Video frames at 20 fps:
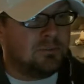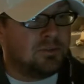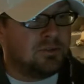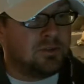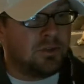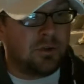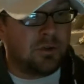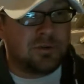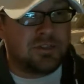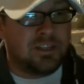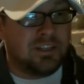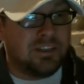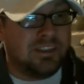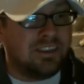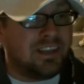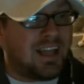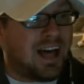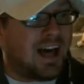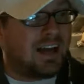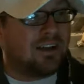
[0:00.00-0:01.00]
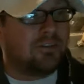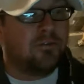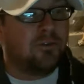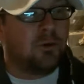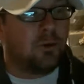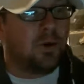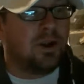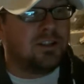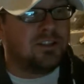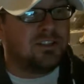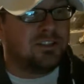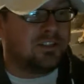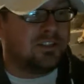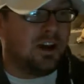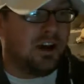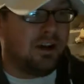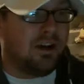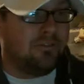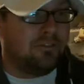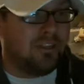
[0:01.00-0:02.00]
So there was a lot of great
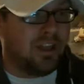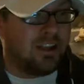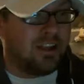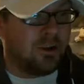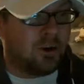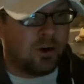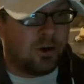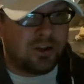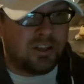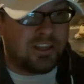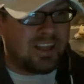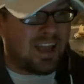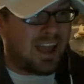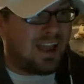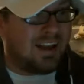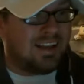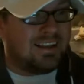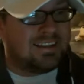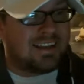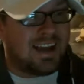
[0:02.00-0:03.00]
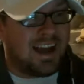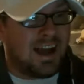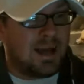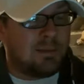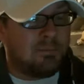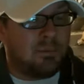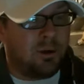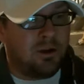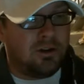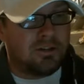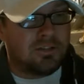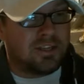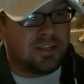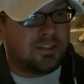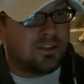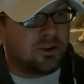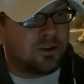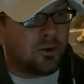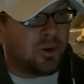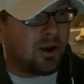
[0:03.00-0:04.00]
stuff, like early 80s oddballs,
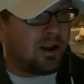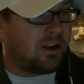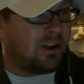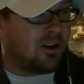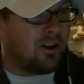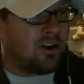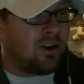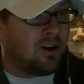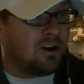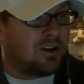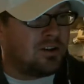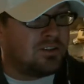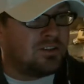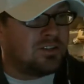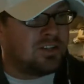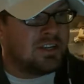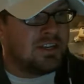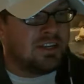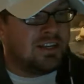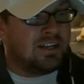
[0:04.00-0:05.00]
like the credit cards.